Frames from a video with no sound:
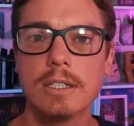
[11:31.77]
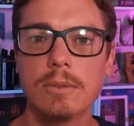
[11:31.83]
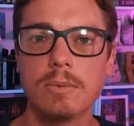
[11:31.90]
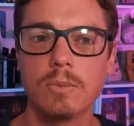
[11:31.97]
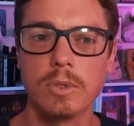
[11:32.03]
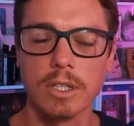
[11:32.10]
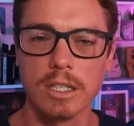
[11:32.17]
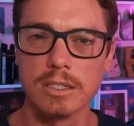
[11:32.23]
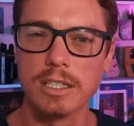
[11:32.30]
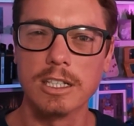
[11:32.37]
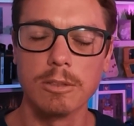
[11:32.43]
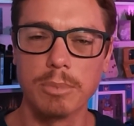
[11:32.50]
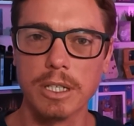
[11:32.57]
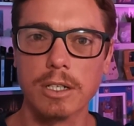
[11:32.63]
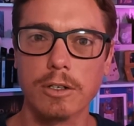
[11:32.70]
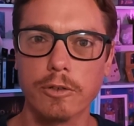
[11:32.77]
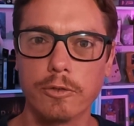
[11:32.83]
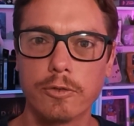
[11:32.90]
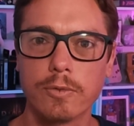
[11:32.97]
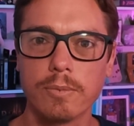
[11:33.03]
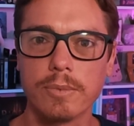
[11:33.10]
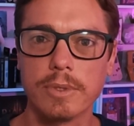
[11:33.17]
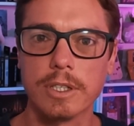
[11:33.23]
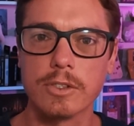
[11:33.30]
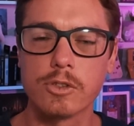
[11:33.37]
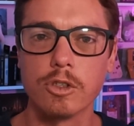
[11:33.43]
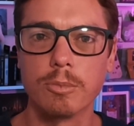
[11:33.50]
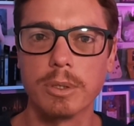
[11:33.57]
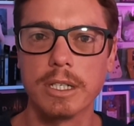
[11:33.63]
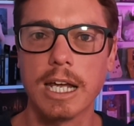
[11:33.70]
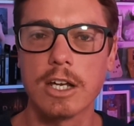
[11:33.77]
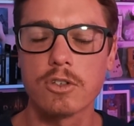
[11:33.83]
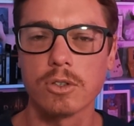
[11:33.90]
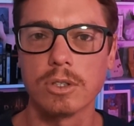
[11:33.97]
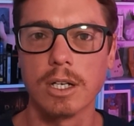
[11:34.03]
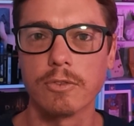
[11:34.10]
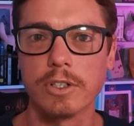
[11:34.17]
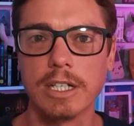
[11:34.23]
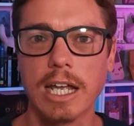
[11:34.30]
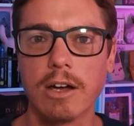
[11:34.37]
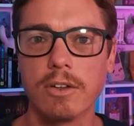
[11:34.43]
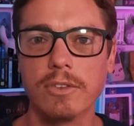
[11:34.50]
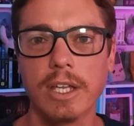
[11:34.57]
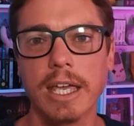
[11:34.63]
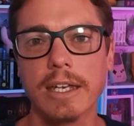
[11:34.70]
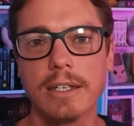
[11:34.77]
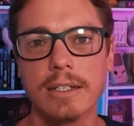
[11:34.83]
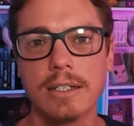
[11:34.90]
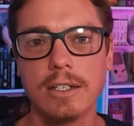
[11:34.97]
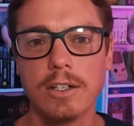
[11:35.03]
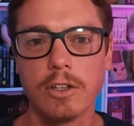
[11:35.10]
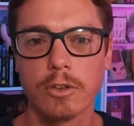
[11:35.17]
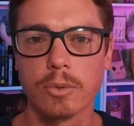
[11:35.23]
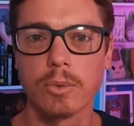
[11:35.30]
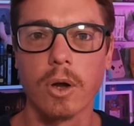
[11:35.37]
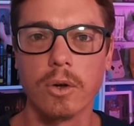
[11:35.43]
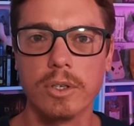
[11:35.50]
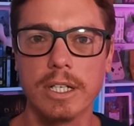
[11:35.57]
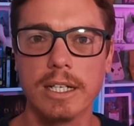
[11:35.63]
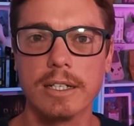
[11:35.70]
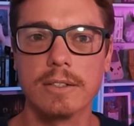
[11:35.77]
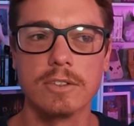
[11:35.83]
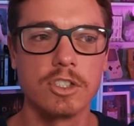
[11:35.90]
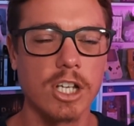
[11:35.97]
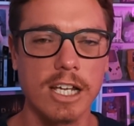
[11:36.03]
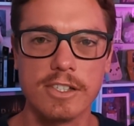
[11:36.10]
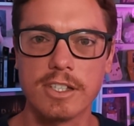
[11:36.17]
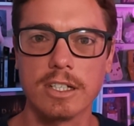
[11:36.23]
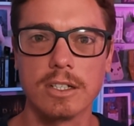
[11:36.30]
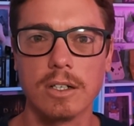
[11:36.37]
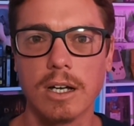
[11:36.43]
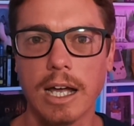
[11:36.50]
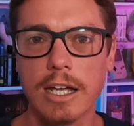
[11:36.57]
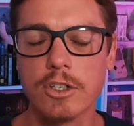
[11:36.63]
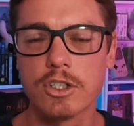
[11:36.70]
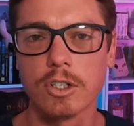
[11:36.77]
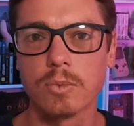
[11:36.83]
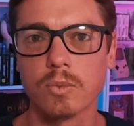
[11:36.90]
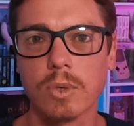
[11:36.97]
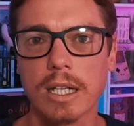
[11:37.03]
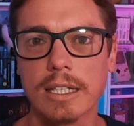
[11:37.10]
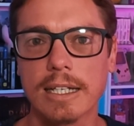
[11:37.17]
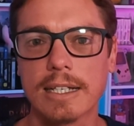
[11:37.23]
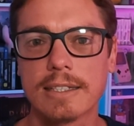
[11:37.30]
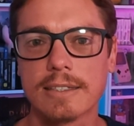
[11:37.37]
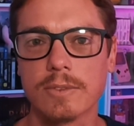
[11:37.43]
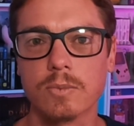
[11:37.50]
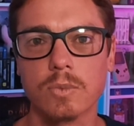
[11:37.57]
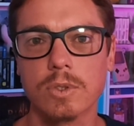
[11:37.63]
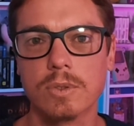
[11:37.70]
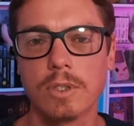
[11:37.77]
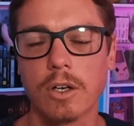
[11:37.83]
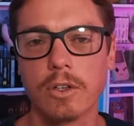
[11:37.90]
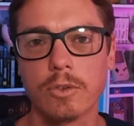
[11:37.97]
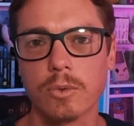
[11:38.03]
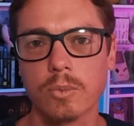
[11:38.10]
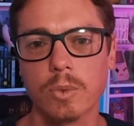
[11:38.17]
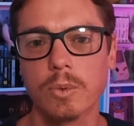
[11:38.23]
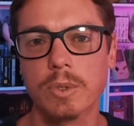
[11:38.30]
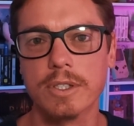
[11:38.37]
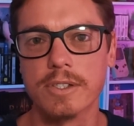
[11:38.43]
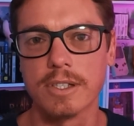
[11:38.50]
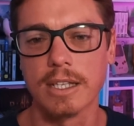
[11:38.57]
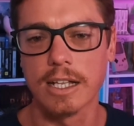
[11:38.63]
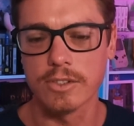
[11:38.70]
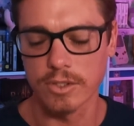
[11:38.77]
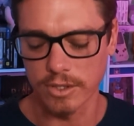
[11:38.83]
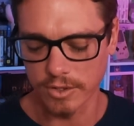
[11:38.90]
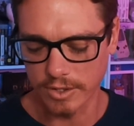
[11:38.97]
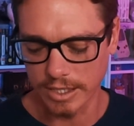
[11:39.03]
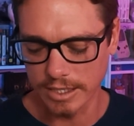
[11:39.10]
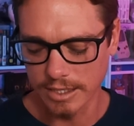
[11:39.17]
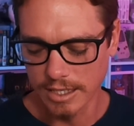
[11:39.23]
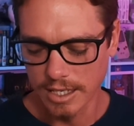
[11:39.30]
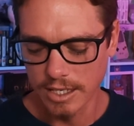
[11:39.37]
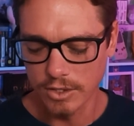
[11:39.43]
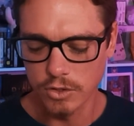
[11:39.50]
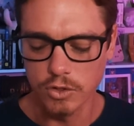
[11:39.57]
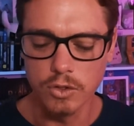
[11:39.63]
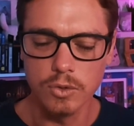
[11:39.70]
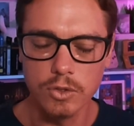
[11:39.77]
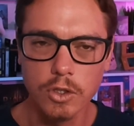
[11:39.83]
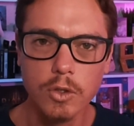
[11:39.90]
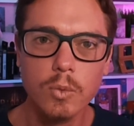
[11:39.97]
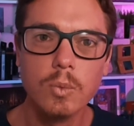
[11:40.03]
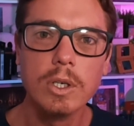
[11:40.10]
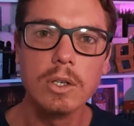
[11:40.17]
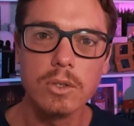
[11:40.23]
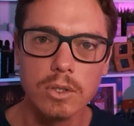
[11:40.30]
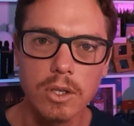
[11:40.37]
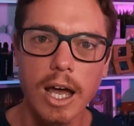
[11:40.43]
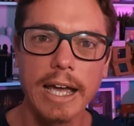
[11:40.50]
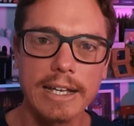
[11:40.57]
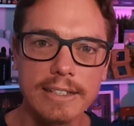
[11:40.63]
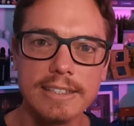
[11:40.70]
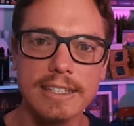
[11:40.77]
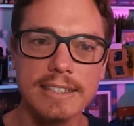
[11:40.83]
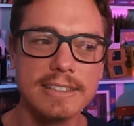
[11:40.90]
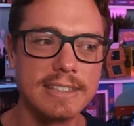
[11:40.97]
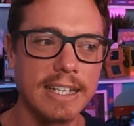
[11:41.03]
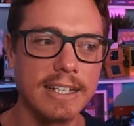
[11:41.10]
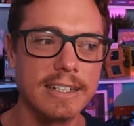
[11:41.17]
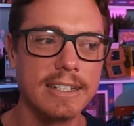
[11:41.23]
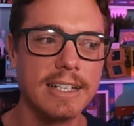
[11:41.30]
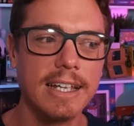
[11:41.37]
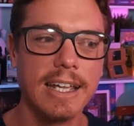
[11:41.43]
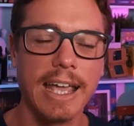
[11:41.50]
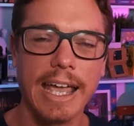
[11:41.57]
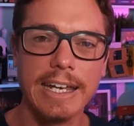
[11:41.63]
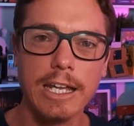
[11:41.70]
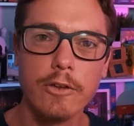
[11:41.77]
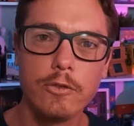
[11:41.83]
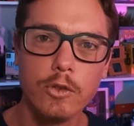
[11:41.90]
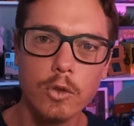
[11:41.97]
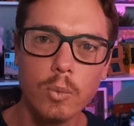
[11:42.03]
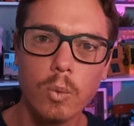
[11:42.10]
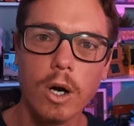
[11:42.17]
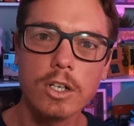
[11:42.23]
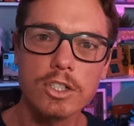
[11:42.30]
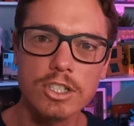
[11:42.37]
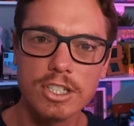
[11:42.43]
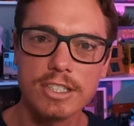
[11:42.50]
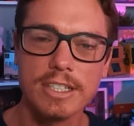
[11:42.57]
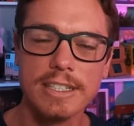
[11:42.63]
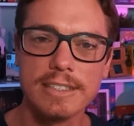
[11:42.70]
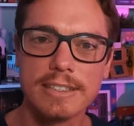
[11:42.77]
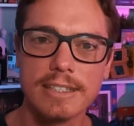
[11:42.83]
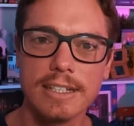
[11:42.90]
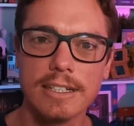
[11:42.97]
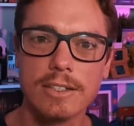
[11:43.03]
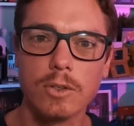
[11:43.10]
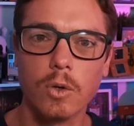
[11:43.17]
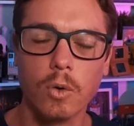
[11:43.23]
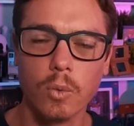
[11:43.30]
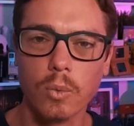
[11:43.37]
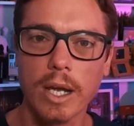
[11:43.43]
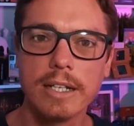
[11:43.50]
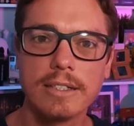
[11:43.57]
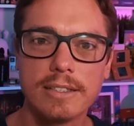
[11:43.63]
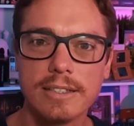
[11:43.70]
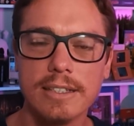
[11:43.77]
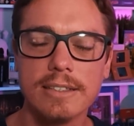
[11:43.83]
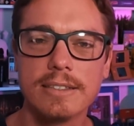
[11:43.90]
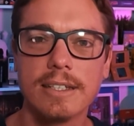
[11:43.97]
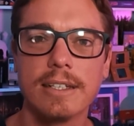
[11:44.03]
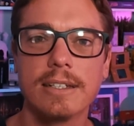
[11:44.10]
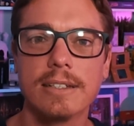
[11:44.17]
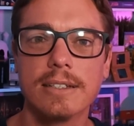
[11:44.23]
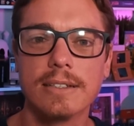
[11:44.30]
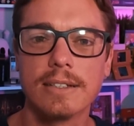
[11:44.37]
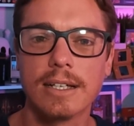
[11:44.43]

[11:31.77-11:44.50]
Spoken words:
with a little bit of the supernatural every now and then thrown in, chasing ancient relics and going through ruins and that sort of thing, you will like Tintin. And if you watched Tintin or read Tintin